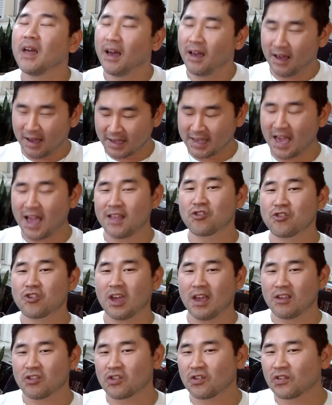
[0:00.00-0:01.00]
again,
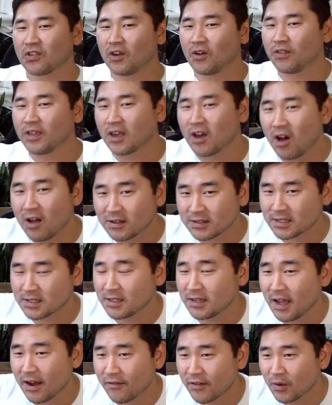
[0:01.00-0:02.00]
change is the only
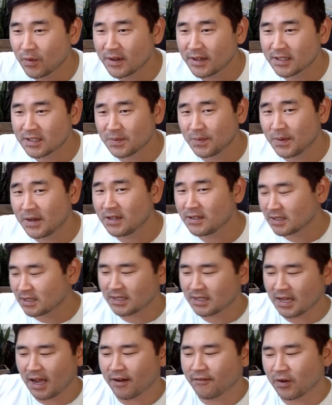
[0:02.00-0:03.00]
constant. Everyone
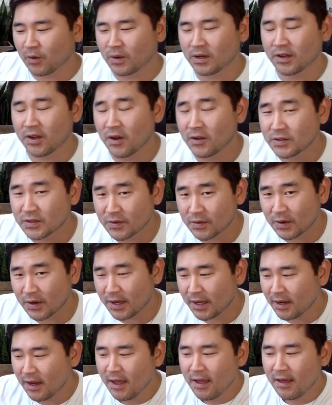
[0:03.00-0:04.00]
experiences. Everyone goes through
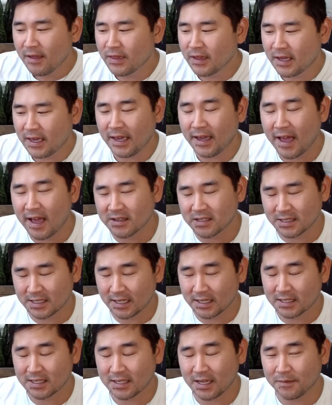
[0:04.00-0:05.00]
it. The king hasn't
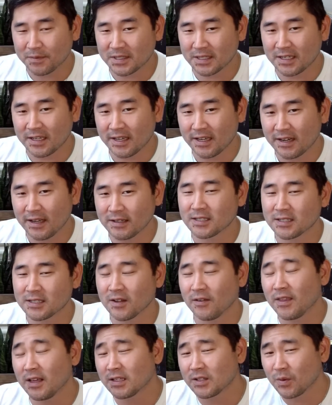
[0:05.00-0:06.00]
accepted it, and so
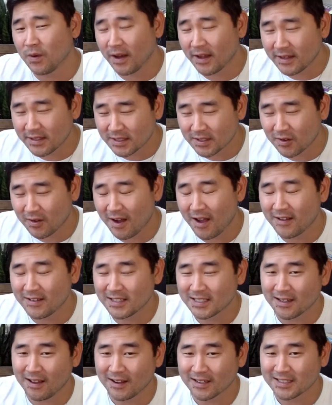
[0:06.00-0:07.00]
that's why his crown
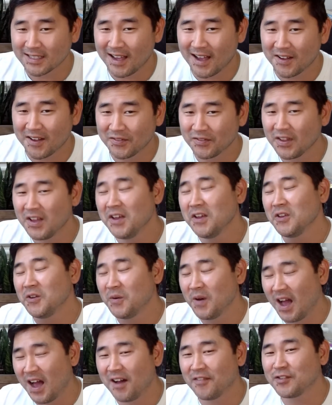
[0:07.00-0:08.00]
is knocked off. You
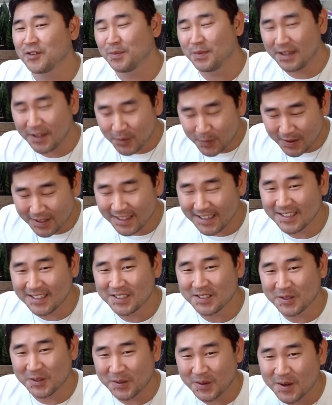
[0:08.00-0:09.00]
have to be willing
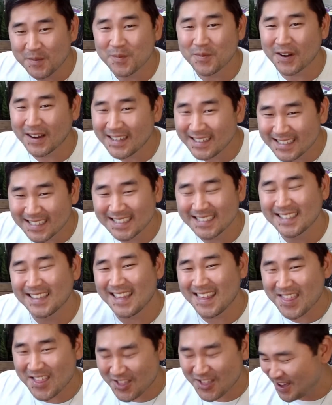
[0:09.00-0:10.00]
to embrace
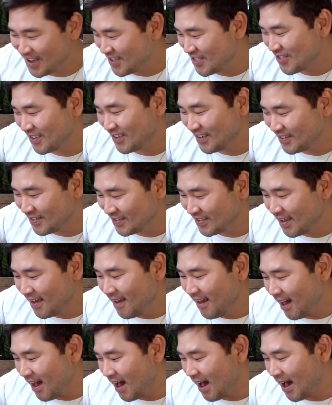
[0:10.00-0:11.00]
these changes.
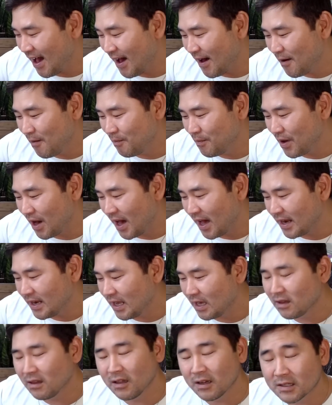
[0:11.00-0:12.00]
But
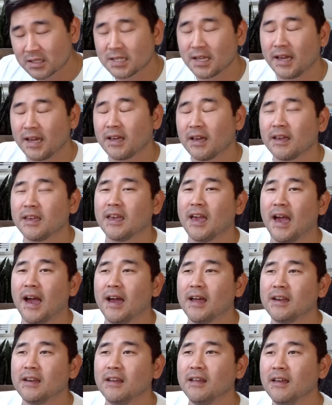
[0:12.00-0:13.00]
it looks like,
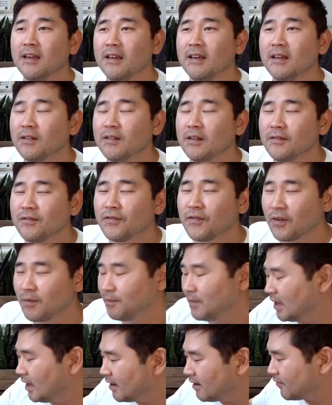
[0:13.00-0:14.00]
again, for
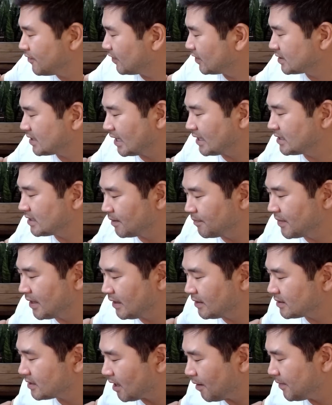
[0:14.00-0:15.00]
me, it feels like something
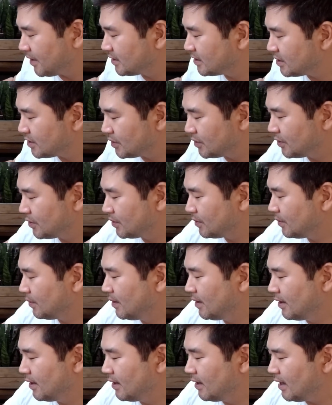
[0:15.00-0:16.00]
is coming to
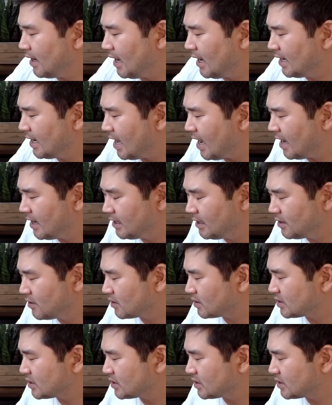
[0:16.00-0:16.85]
an end, and you're